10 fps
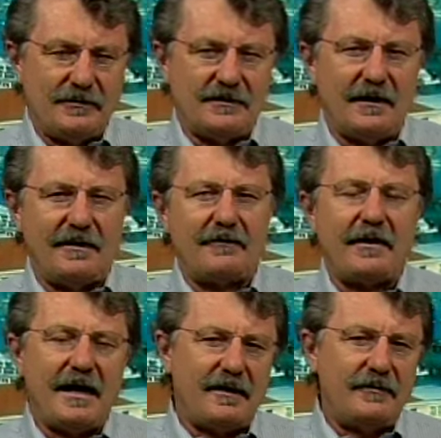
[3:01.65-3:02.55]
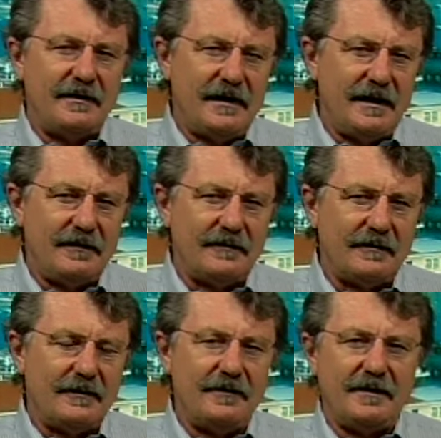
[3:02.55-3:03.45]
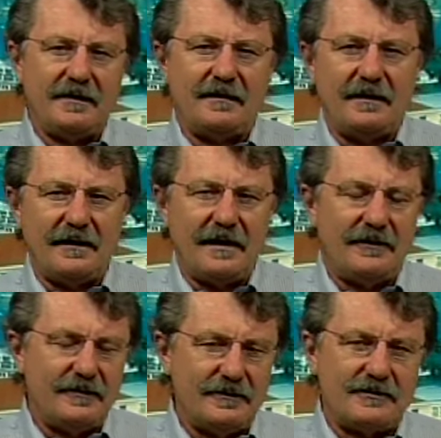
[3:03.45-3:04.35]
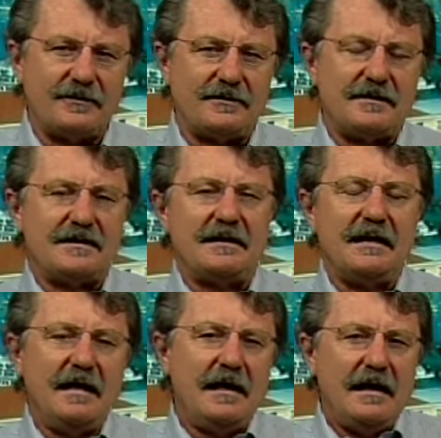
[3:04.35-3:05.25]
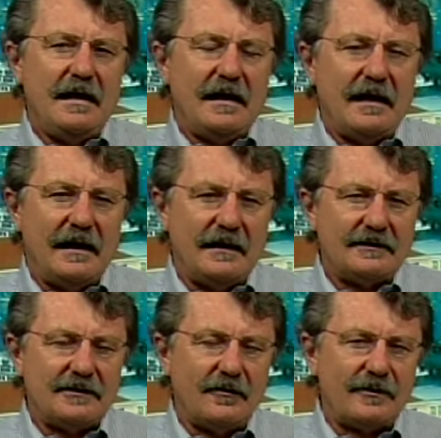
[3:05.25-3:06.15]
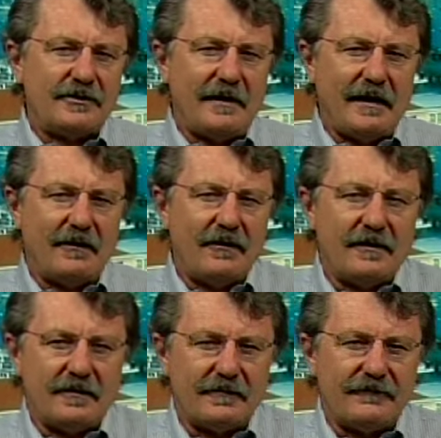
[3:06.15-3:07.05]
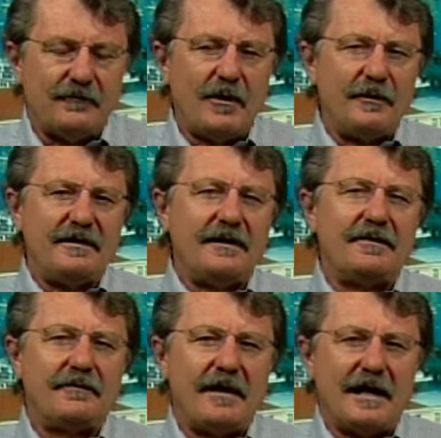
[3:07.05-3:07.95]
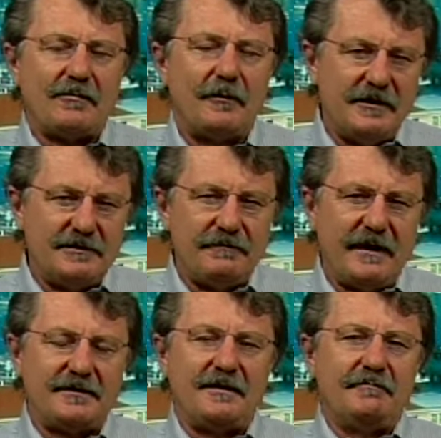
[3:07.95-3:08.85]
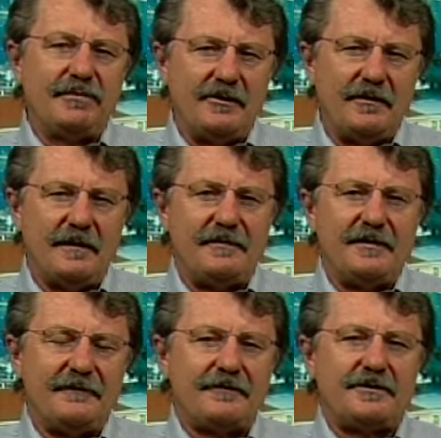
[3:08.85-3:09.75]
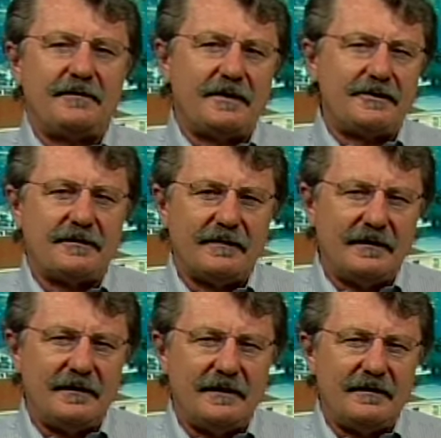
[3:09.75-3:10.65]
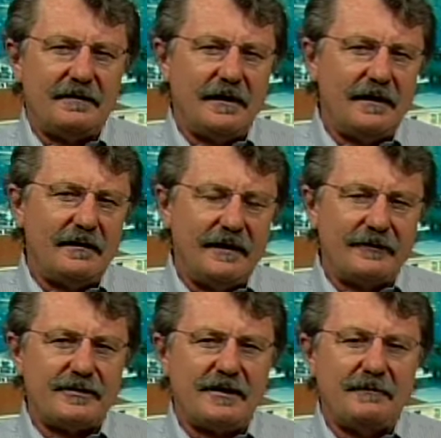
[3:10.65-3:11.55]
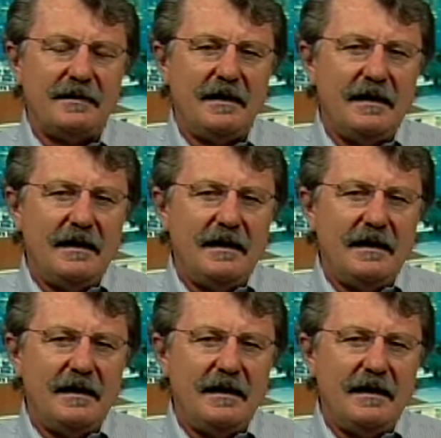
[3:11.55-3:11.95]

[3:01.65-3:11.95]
you saw in Iraq when they had the looting and then they had the insurgency. Uh, so we're trying to learn from what we did in Iraq, where we just basically blew up the infrastructure and the uh, leadership.